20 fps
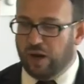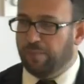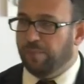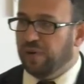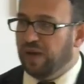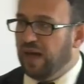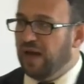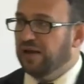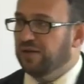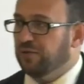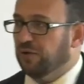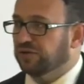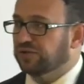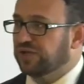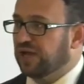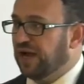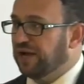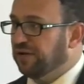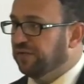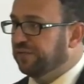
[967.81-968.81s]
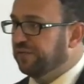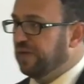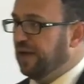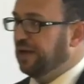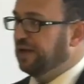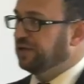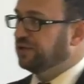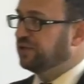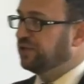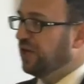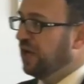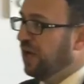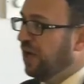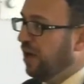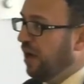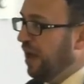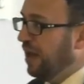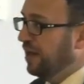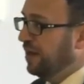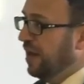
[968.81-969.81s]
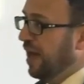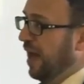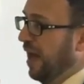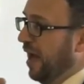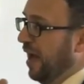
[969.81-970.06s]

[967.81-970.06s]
apply those kind of things in